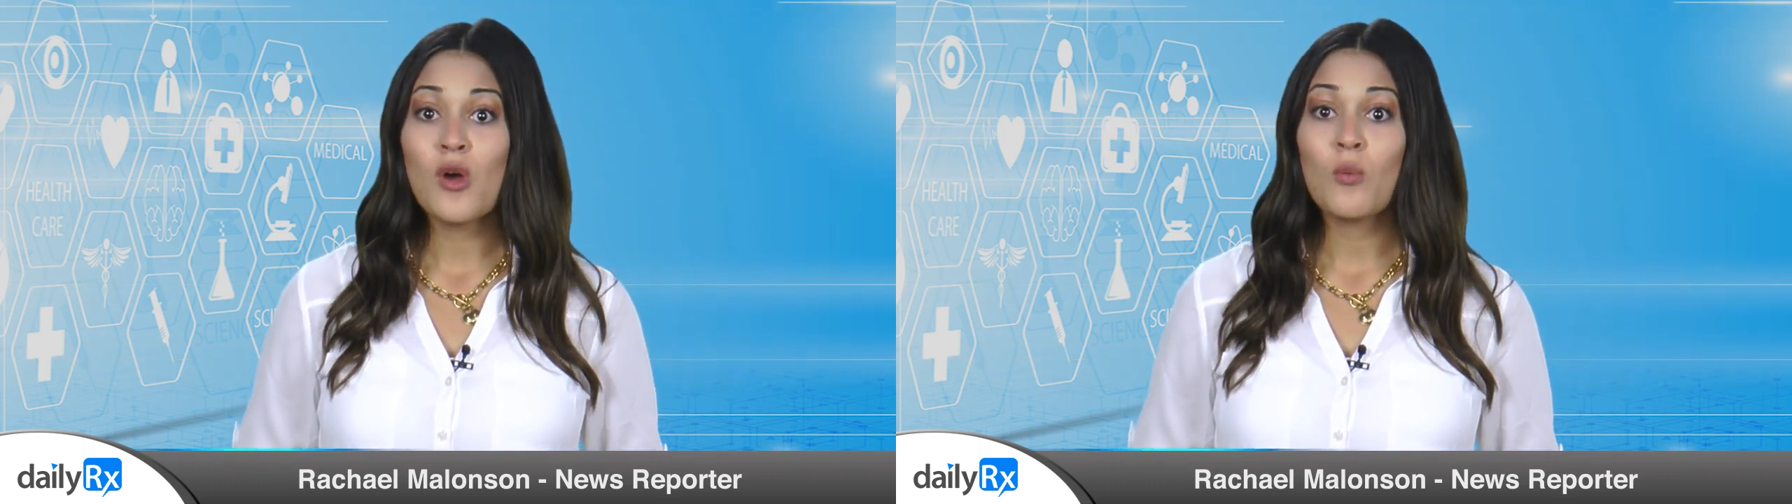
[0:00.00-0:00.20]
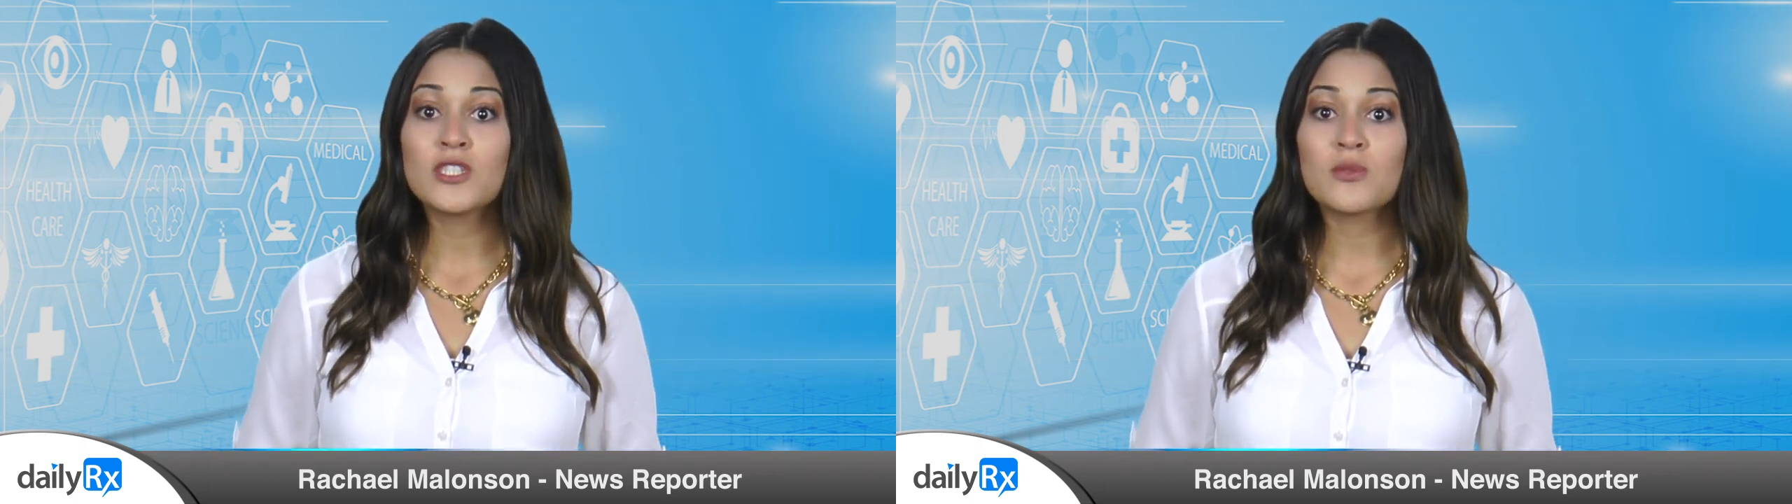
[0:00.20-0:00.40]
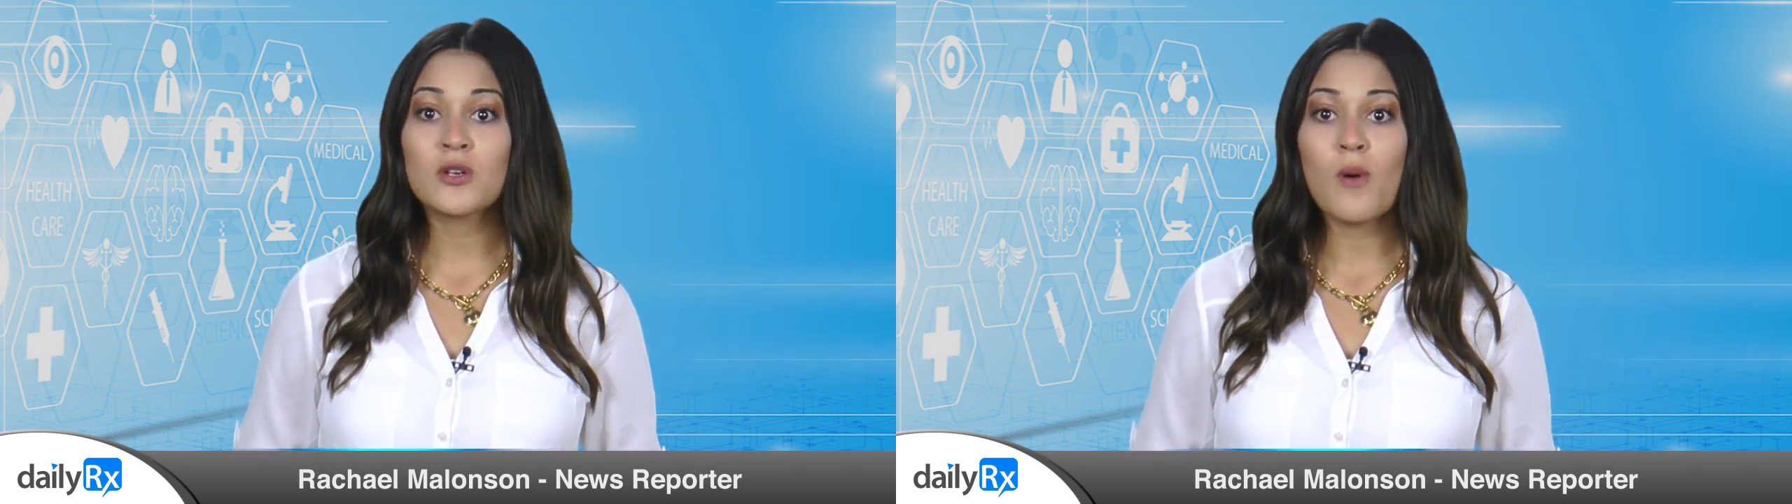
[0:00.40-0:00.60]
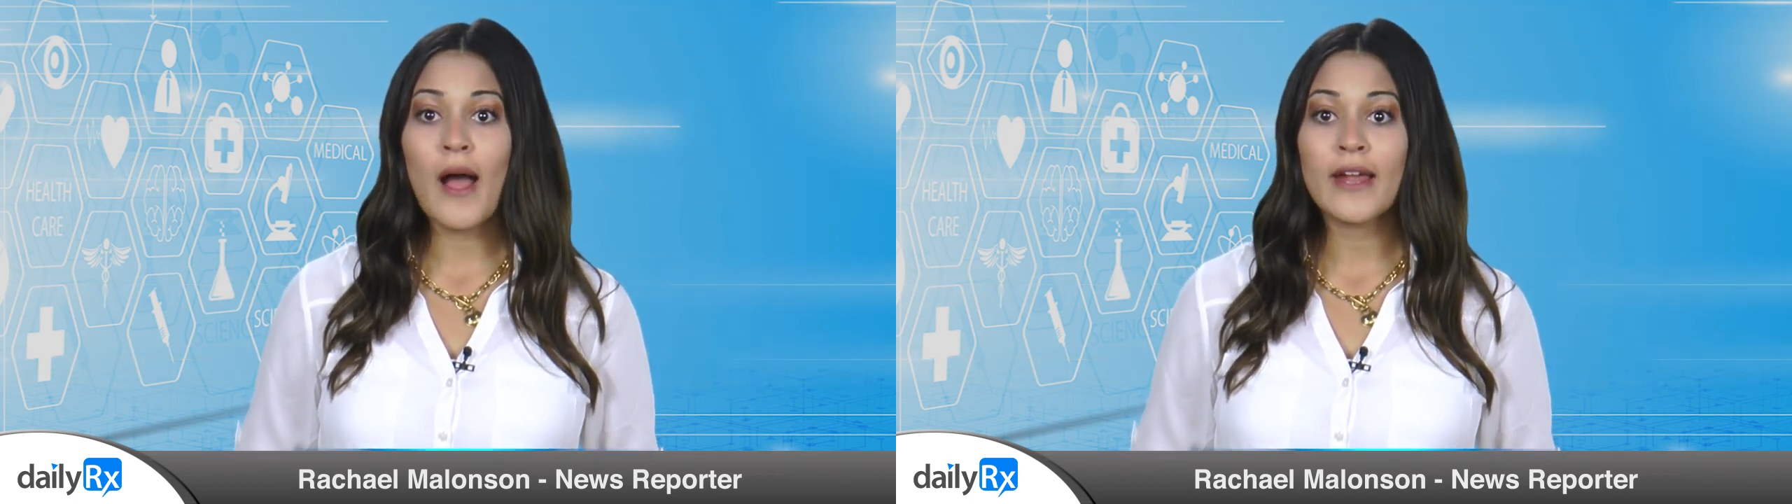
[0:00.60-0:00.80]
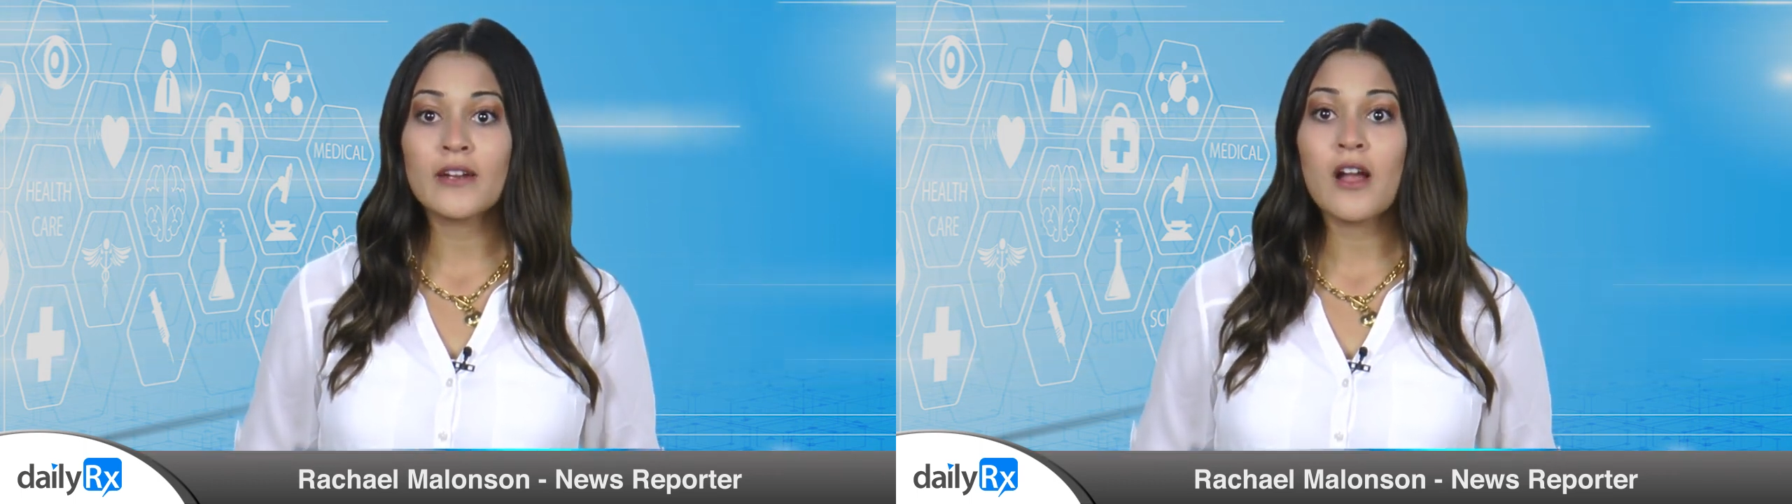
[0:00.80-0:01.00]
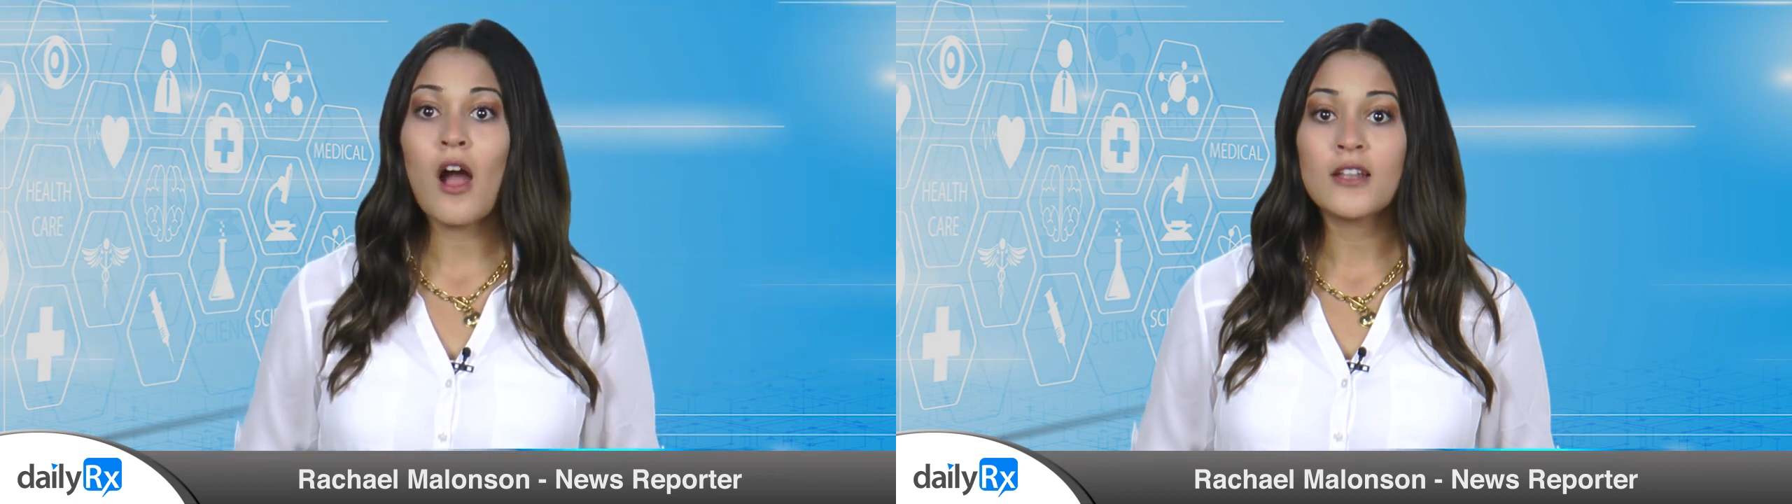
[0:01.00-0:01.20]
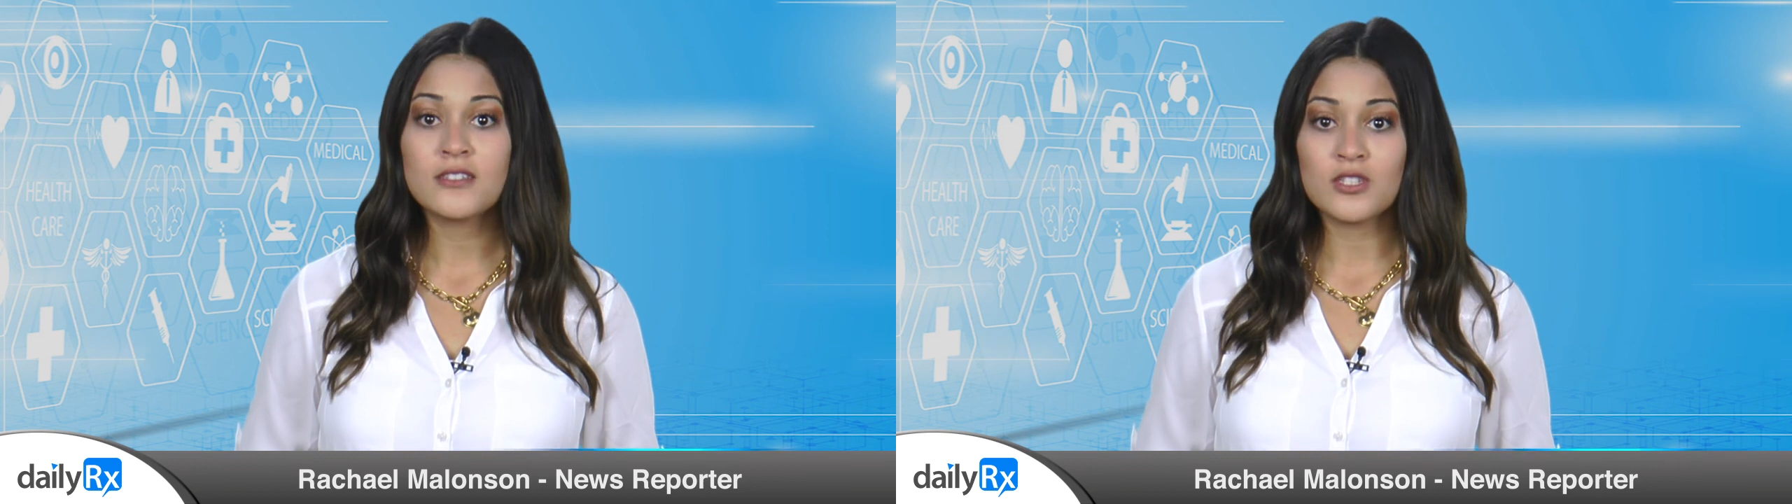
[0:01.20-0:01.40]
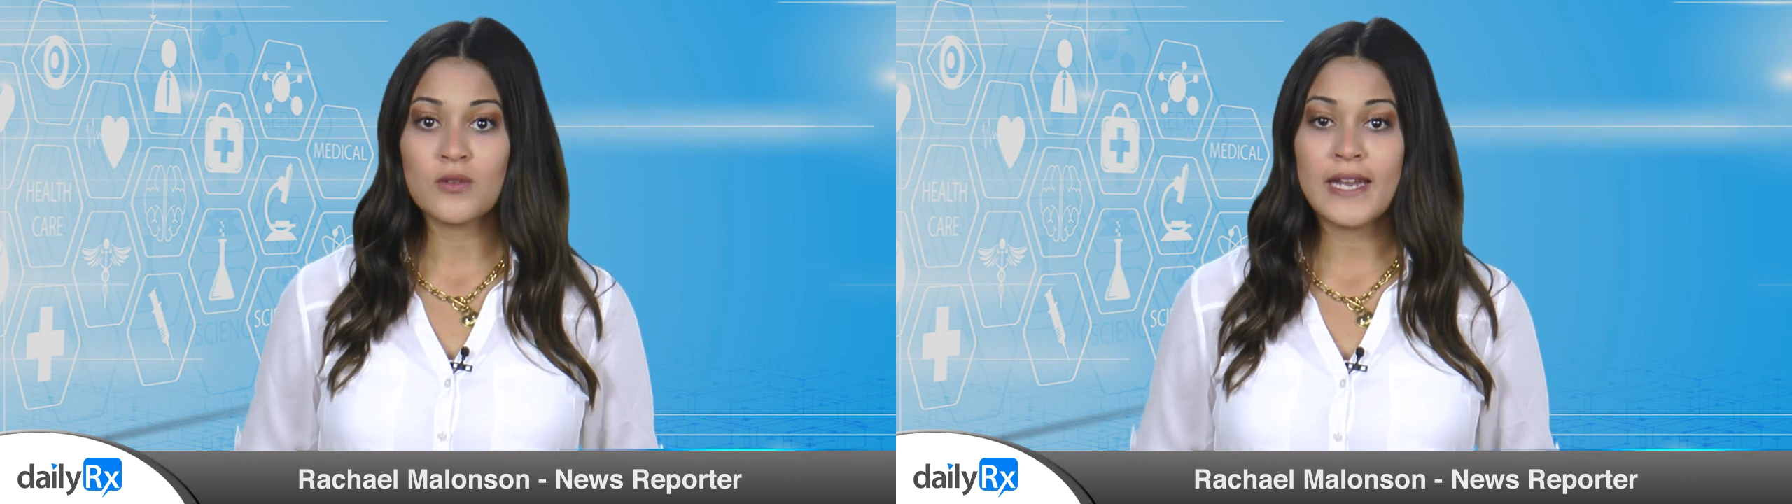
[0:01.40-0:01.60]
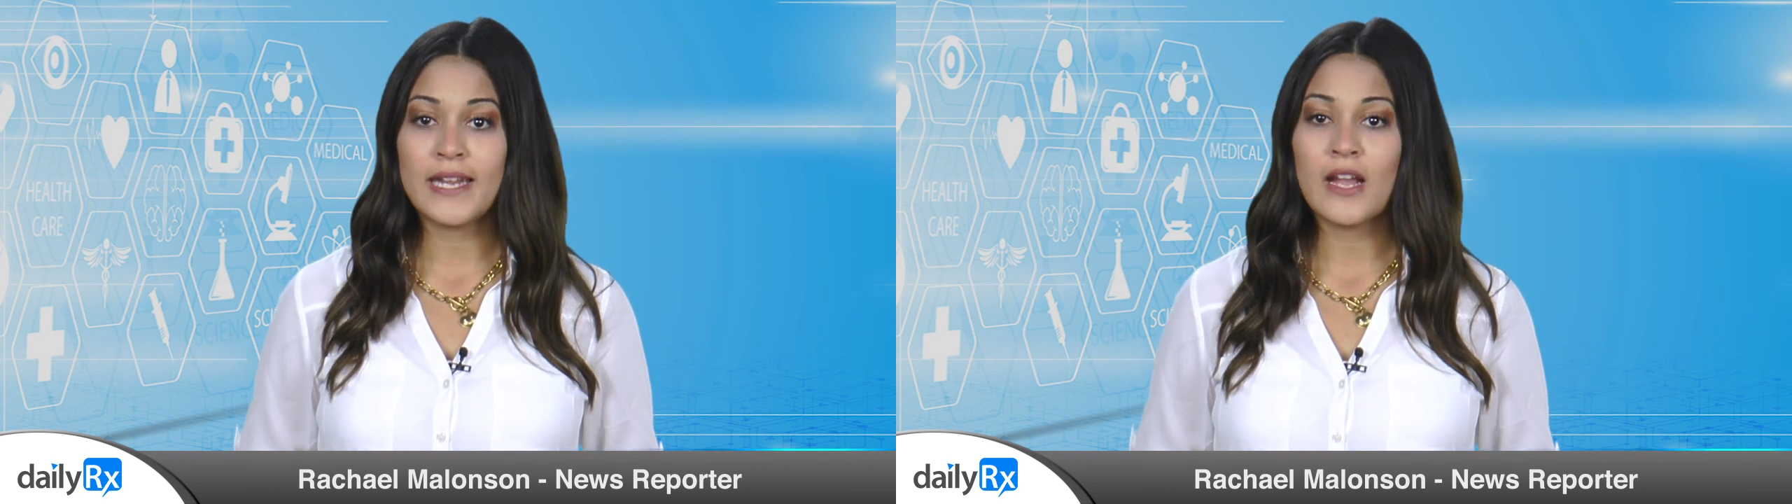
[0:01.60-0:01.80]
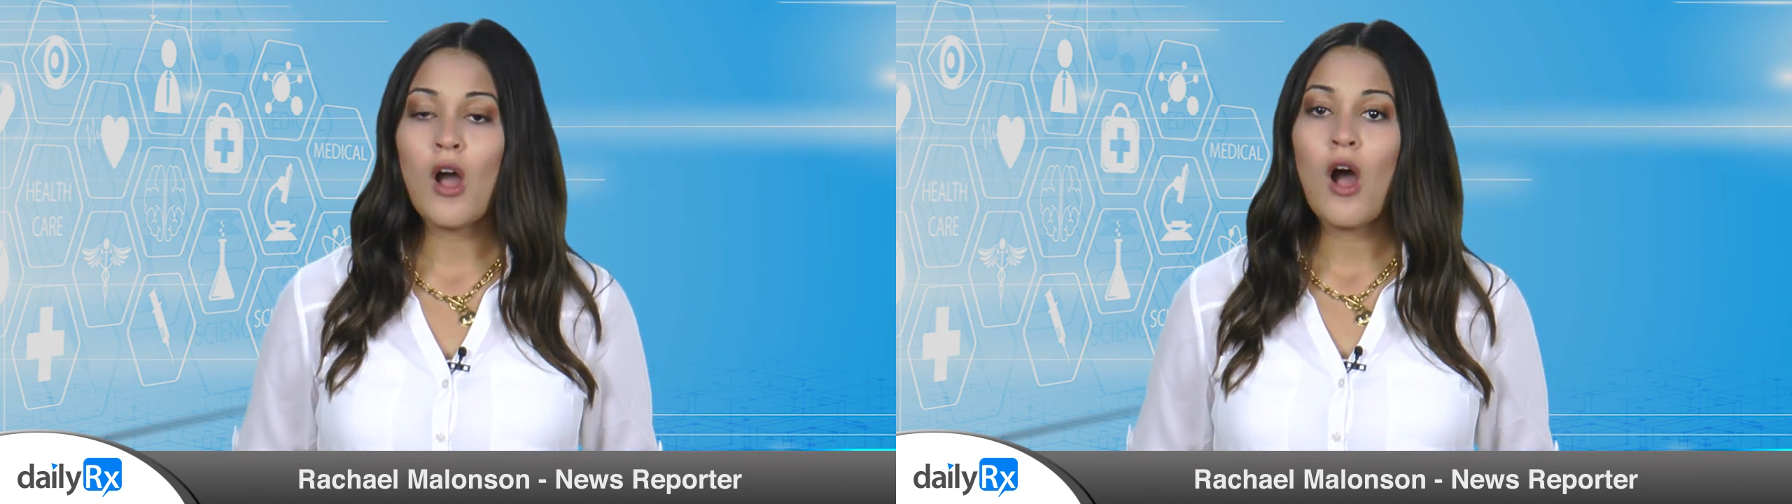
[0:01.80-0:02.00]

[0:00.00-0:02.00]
which require concentrating